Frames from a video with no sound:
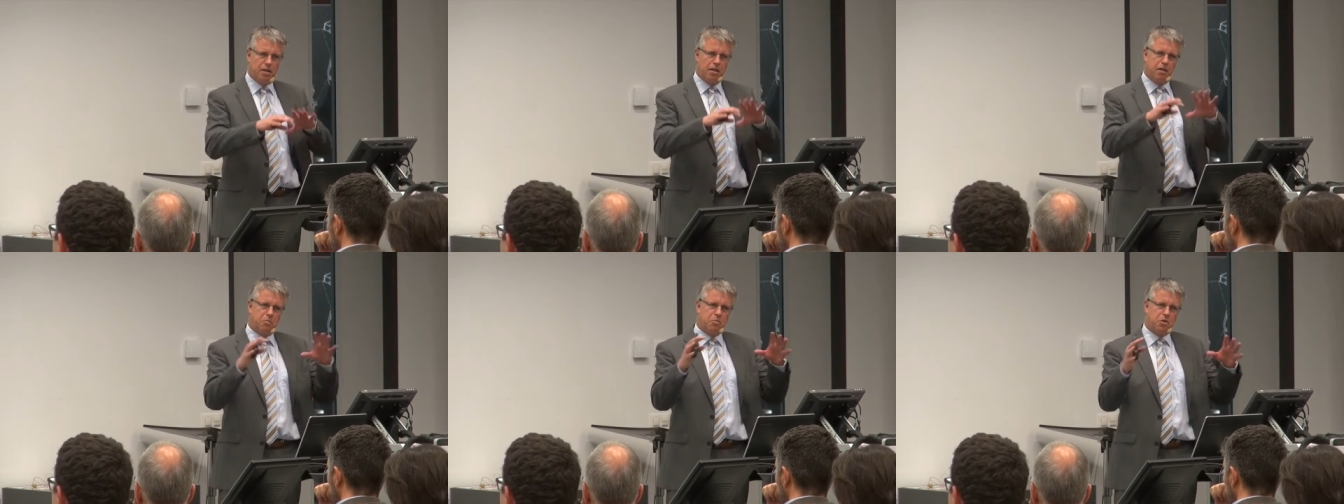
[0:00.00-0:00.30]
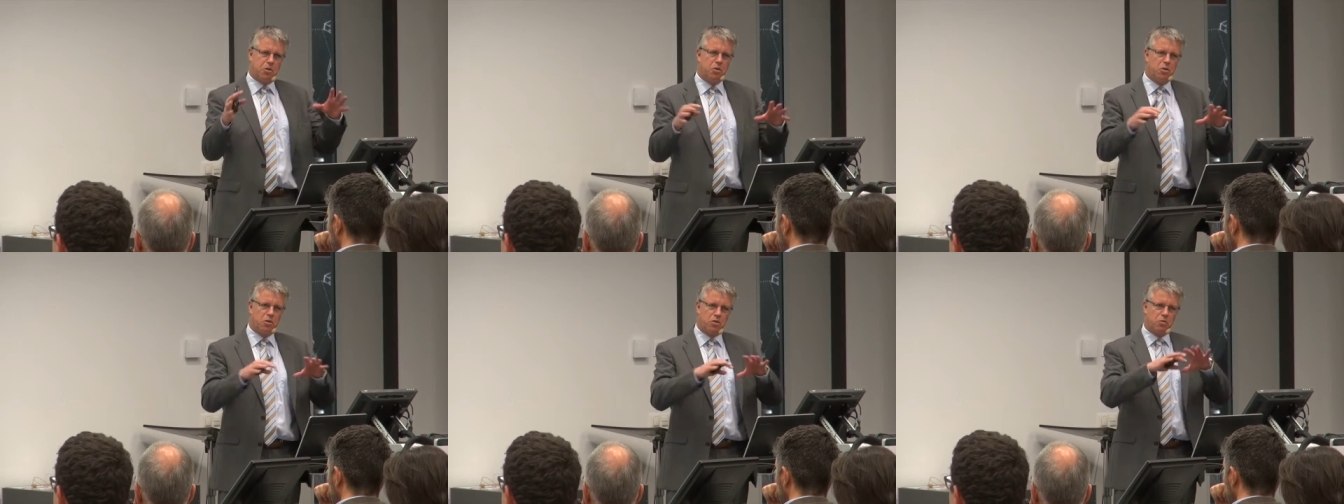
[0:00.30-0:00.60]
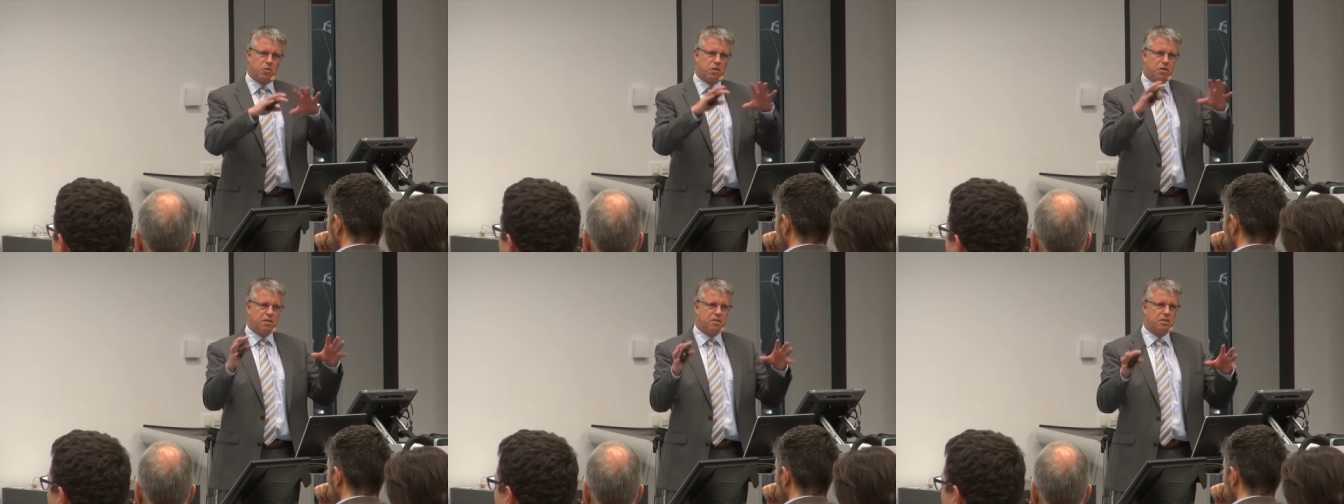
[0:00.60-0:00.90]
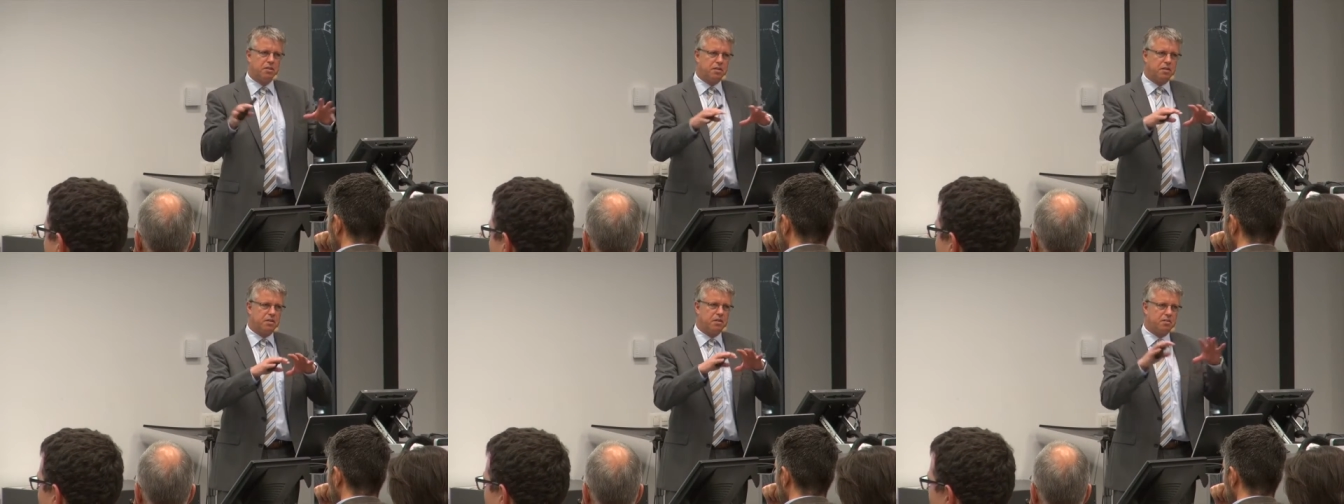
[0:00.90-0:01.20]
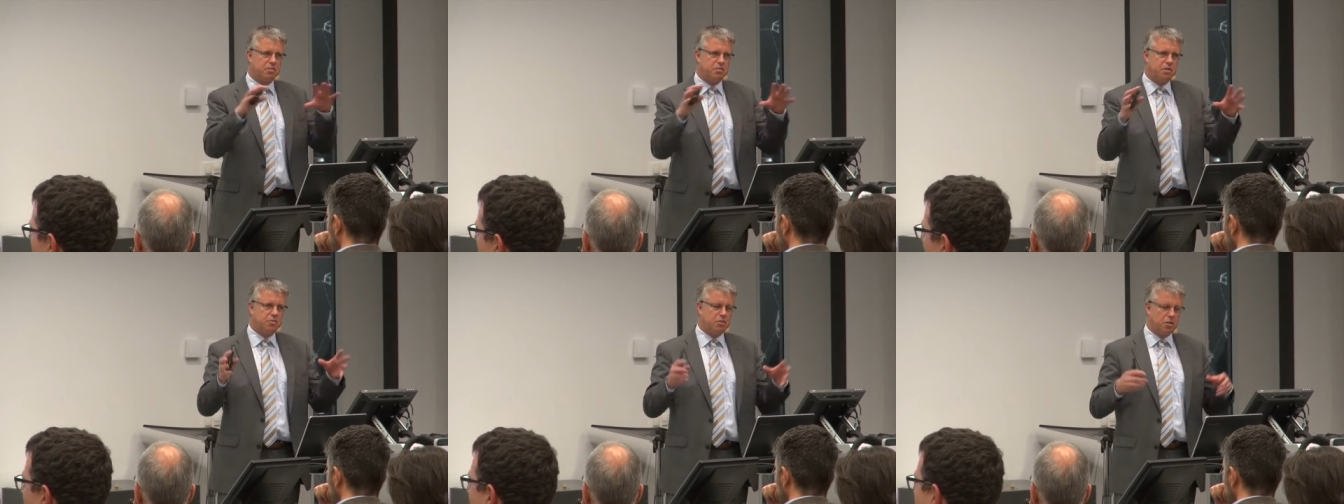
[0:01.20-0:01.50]
a broad one,
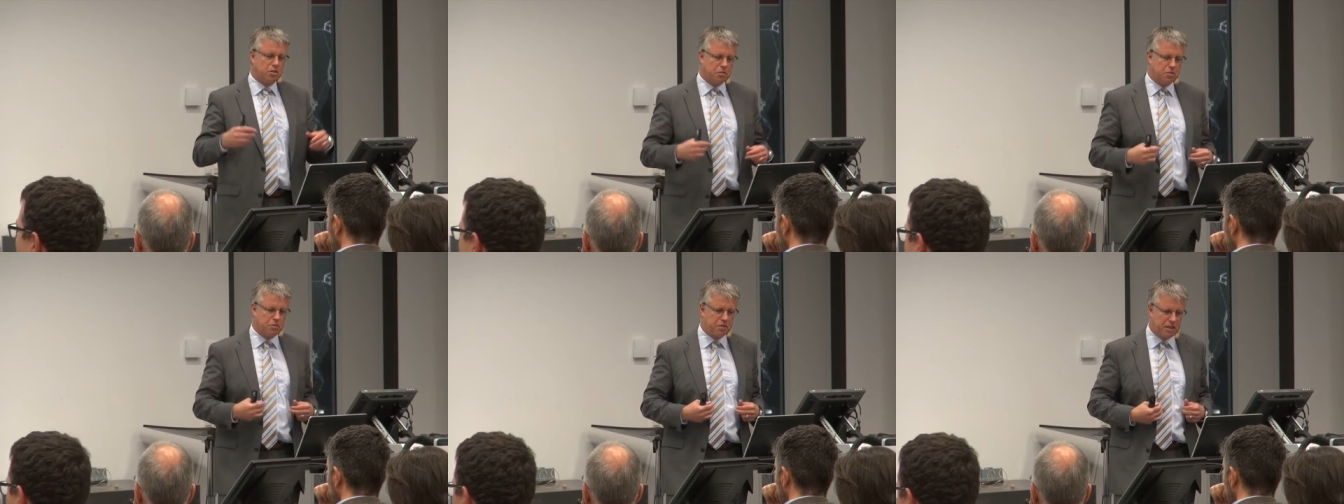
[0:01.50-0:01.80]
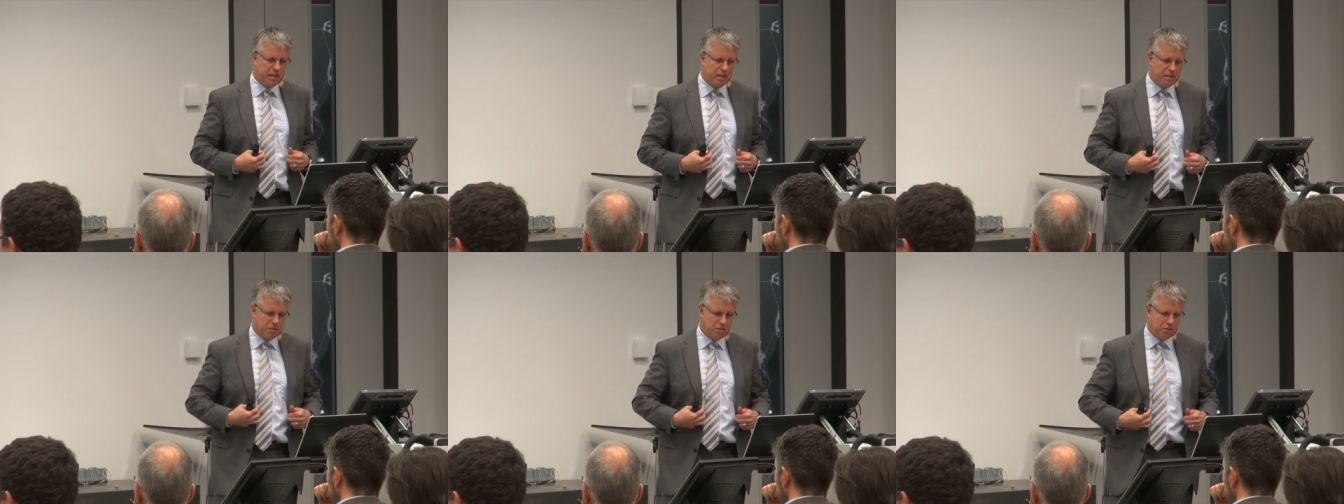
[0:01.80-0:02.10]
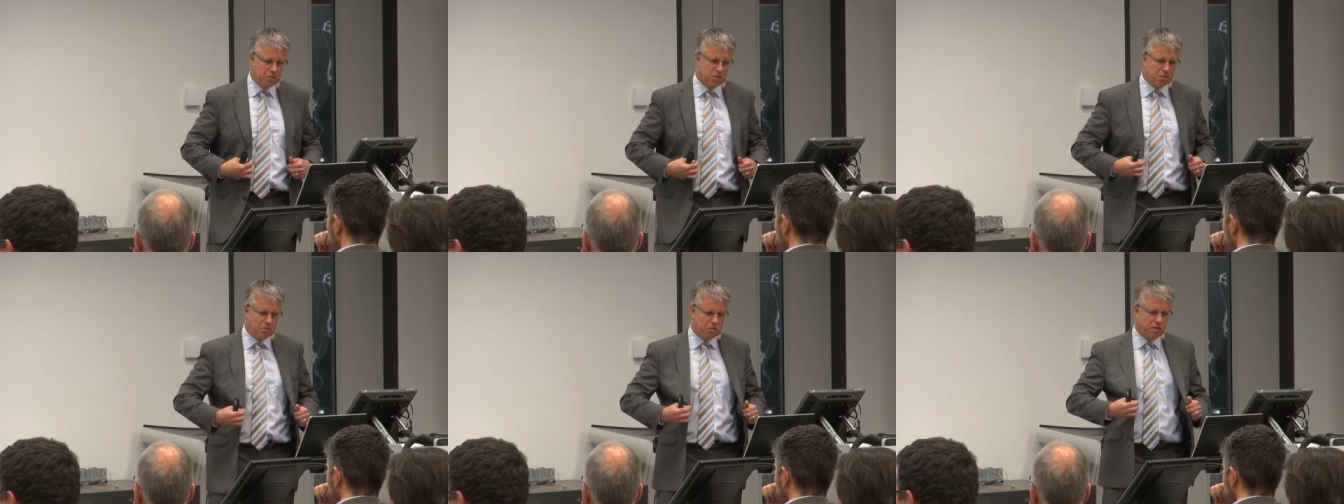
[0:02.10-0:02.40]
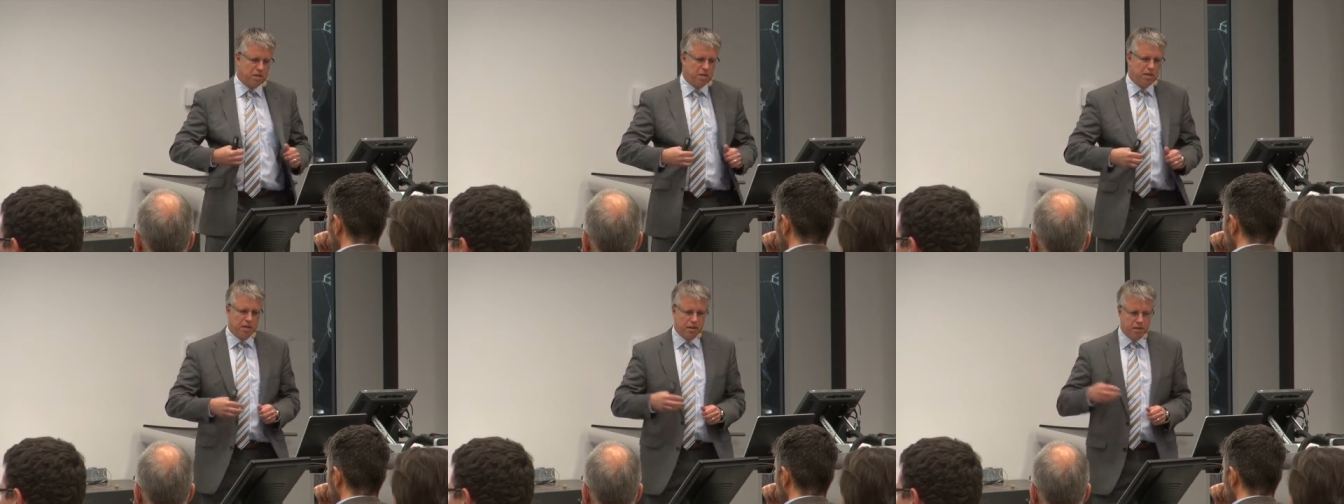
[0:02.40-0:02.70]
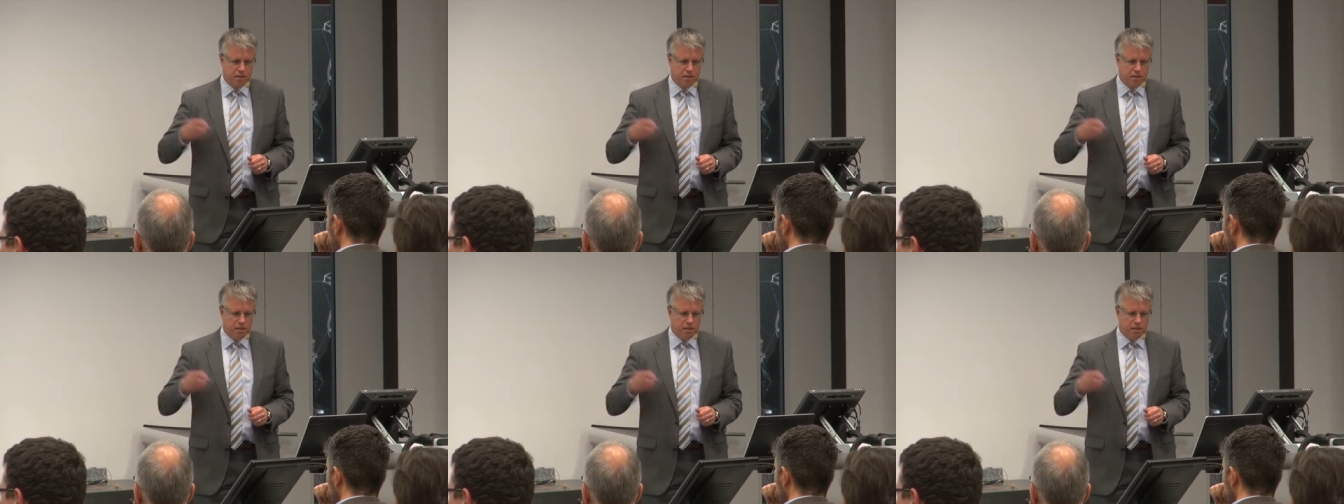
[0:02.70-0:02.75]
with a lot of grey zone